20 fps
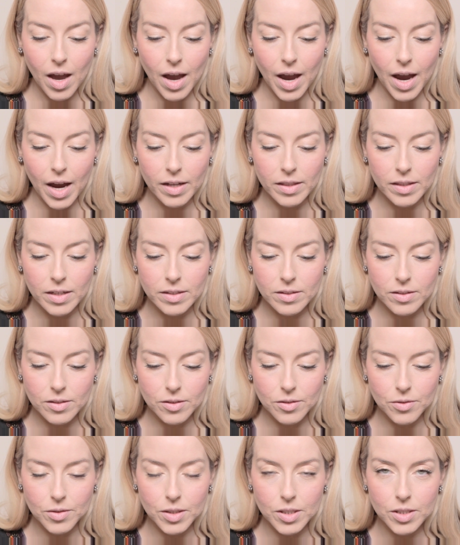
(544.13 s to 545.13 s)
And let's
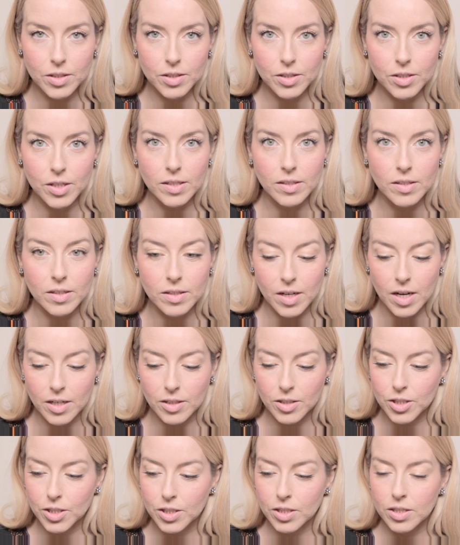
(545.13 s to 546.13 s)
do just a
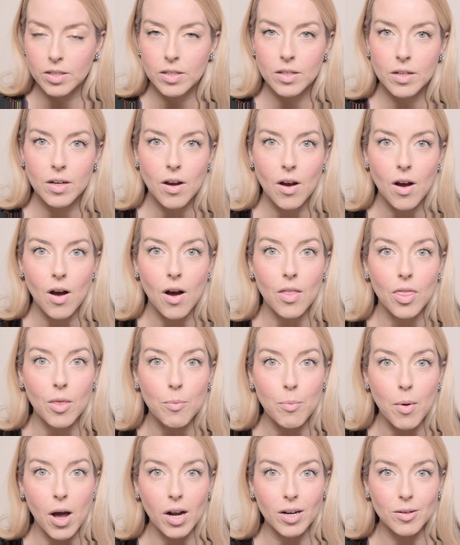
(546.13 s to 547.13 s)
touch on the
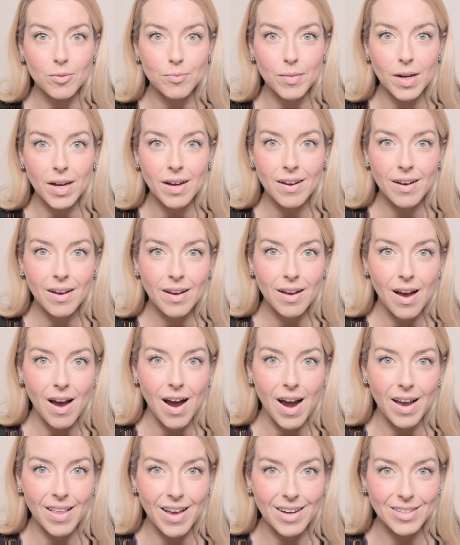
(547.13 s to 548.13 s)
bottom
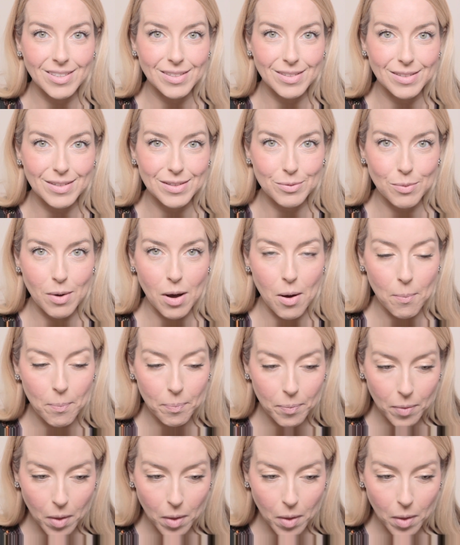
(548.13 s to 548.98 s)
eyelashes as well.